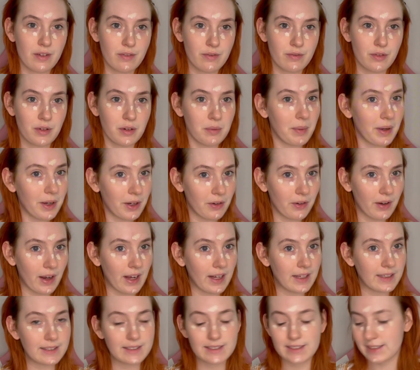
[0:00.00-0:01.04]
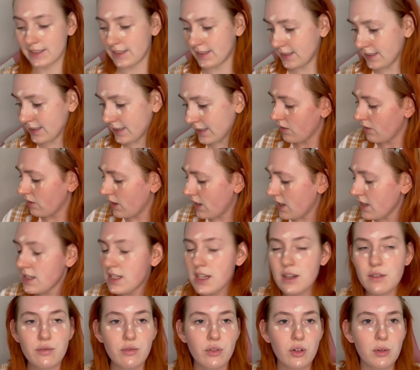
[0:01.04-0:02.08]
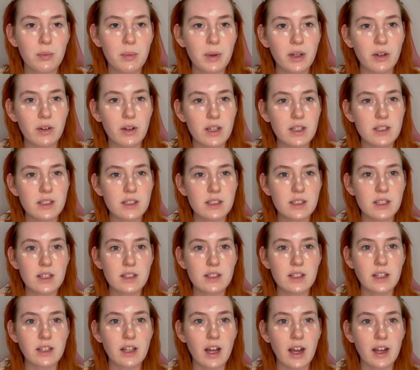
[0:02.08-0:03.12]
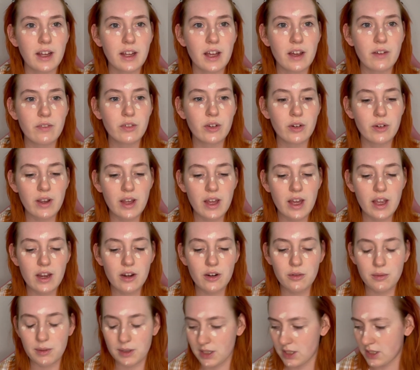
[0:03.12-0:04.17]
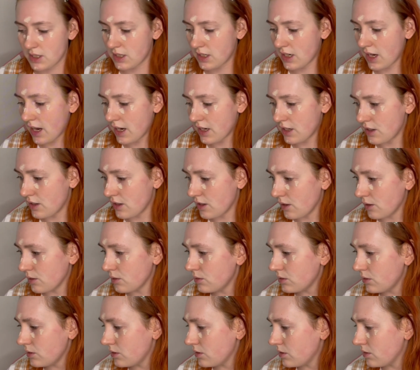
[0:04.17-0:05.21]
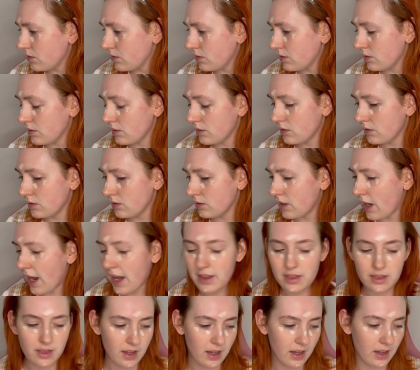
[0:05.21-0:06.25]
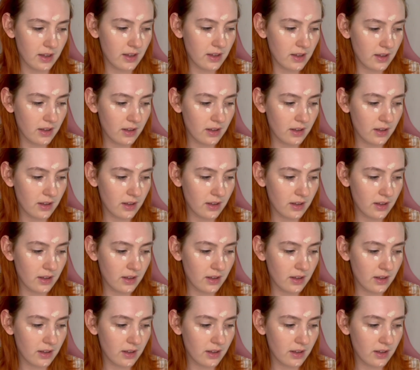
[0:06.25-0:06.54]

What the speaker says: for my grays. I'm gonna say for my grays, it sounds like I have gray hair, which I don't, I think.